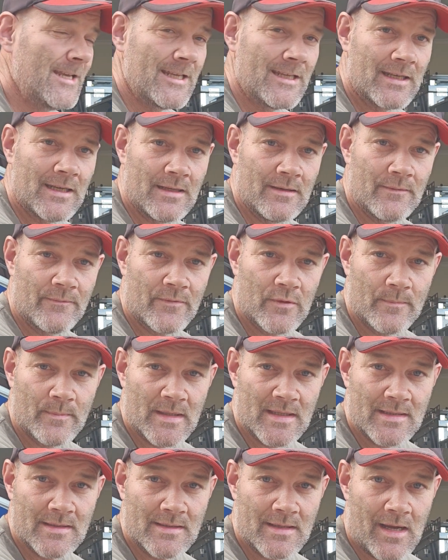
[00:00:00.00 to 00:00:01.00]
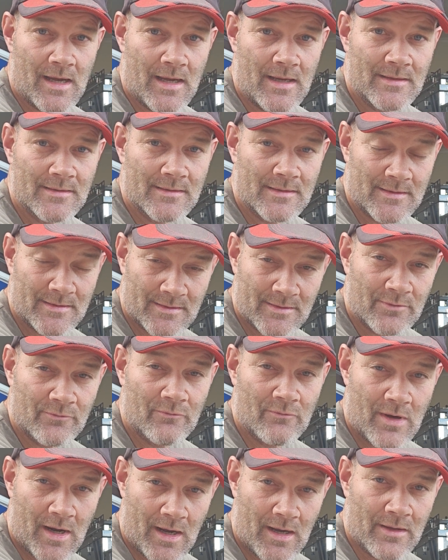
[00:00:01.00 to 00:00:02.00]
getting it from the States, it's
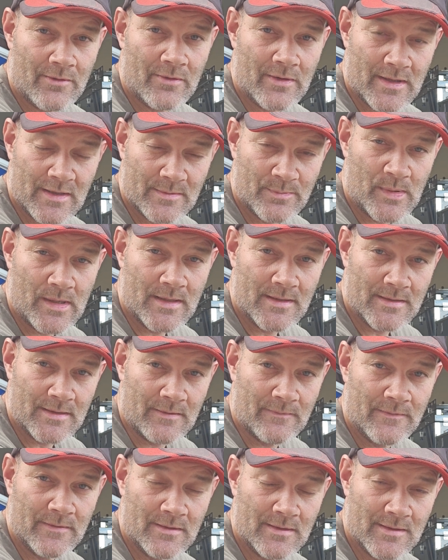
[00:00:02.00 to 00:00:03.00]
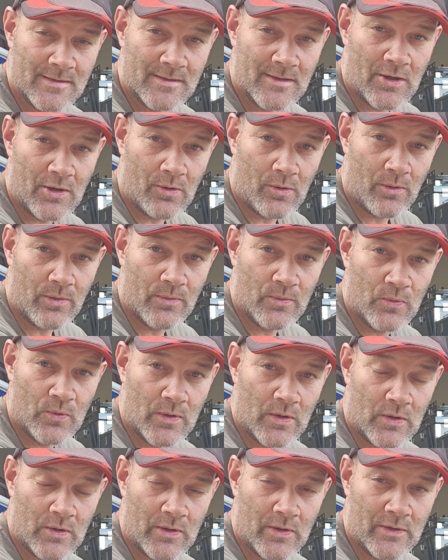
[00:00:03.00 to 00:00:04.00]
rather expensive. So I
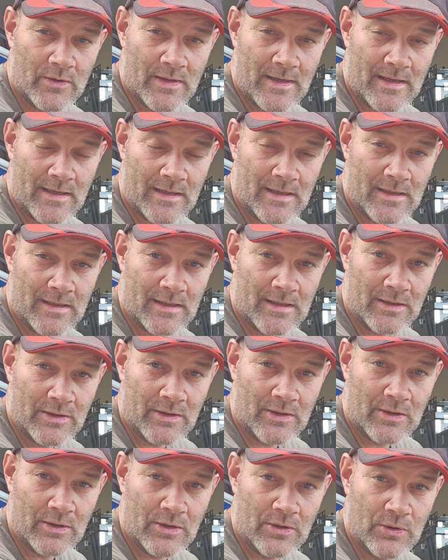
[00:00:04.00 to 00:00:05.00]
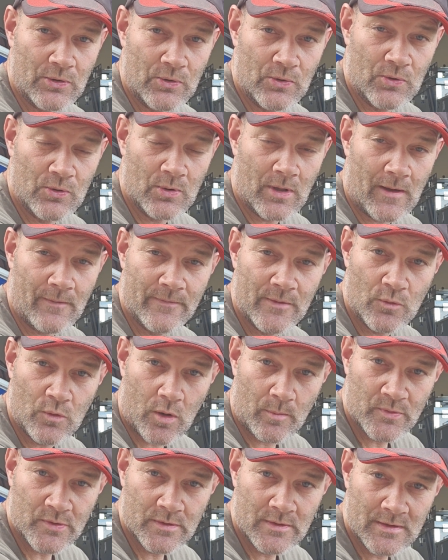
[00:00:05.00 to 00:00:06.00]
thought I'd Google a few
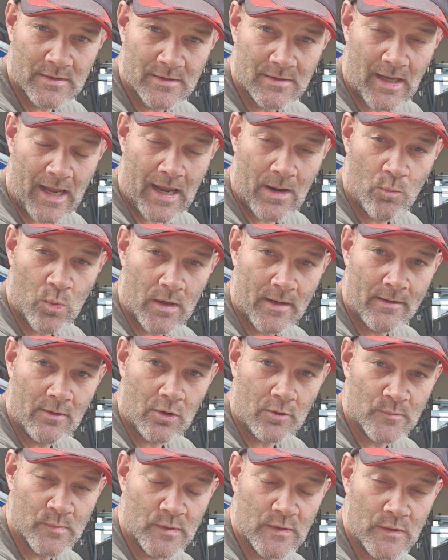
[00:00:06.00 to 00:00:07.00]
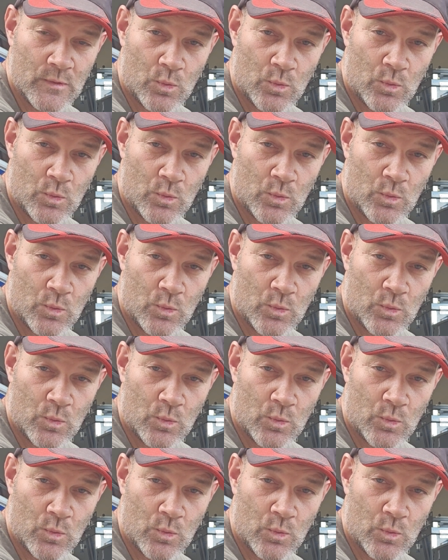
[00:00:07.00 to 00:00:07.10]
options, and one of the options